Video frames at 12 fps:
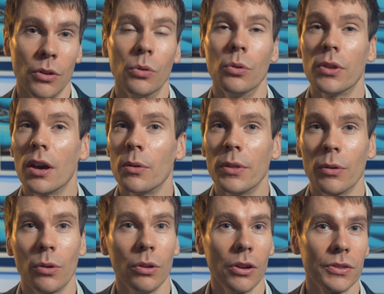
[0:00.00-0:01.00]
Although
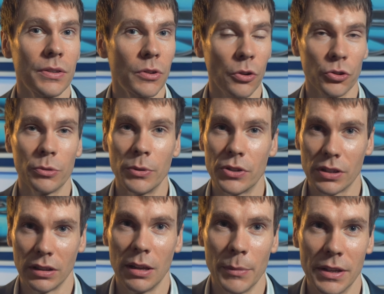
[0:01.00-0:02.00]
there are lots of
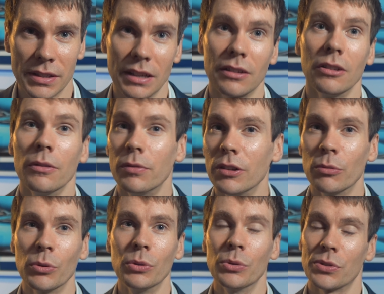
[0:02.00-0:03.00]
contribution limits and lovely
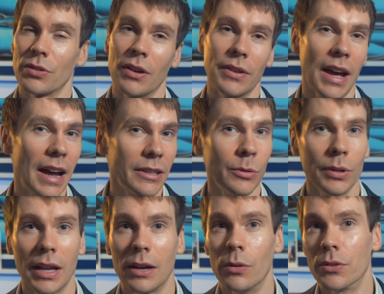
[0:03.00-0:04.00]
rules around annual
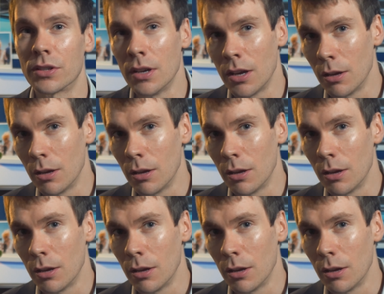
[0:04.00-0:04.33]
allowance,